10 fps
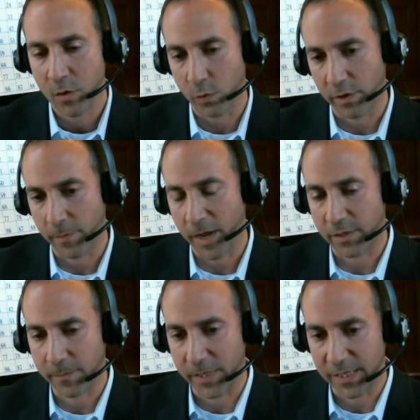where they're about
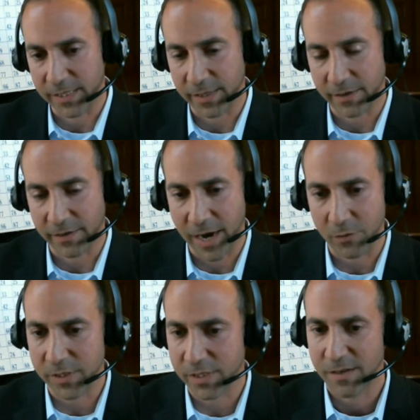to be listing their
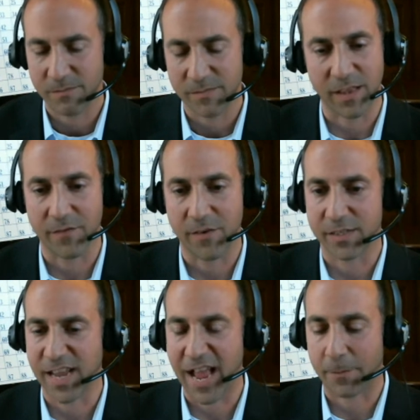house, they love
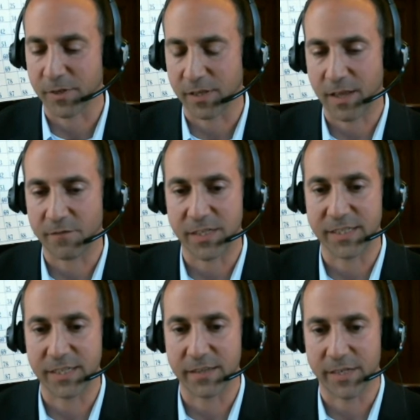us. They absolutely love to
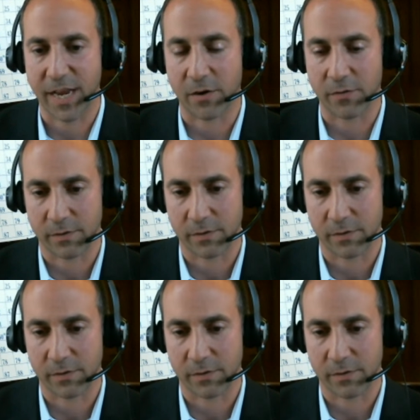see their town.